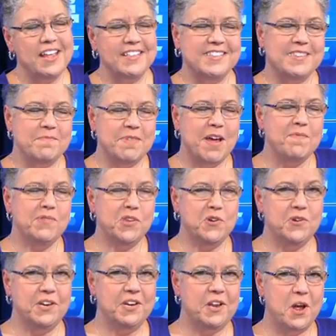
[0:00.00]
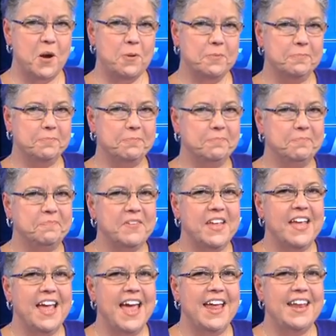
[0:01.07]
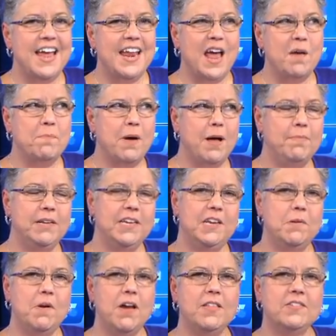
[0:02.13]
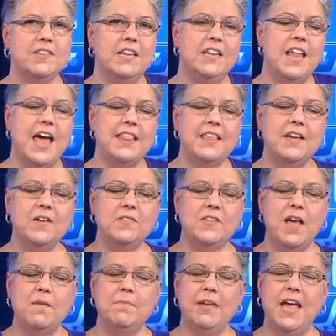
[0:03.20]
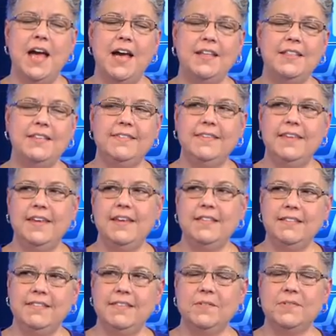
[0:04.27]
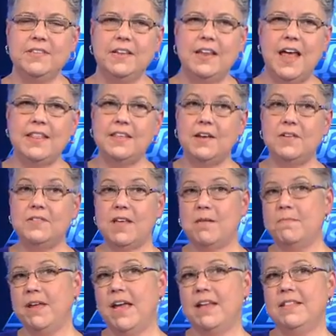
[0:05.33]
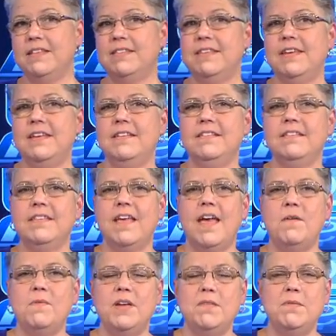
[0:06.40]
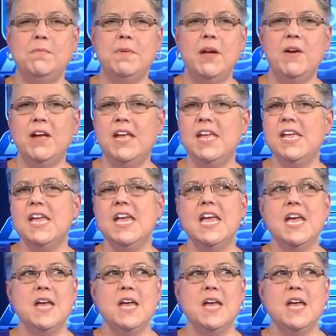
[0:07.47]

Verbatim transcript: it's sometimes who you know and not how public you are. There's a lot that goes on behind the scenes. There was a lot that goes on behind the scenes at William and Mary.